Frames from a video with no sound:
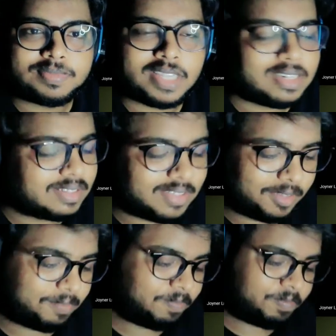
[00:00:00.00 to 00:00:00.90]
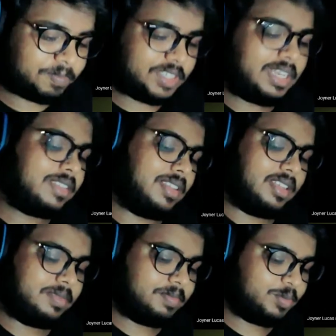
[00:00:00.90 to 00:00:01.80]
they're nothing they're
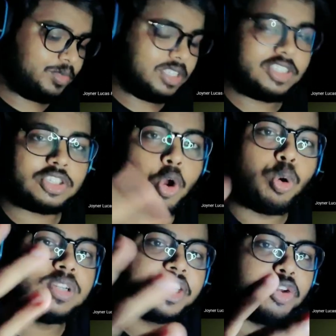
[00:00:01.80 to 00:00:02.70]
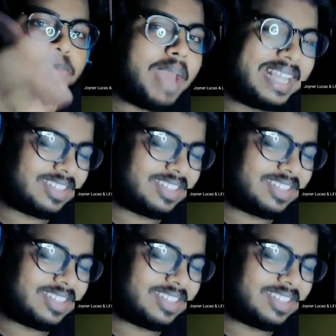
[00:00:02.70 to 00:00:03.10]
nothing they're just holding you back.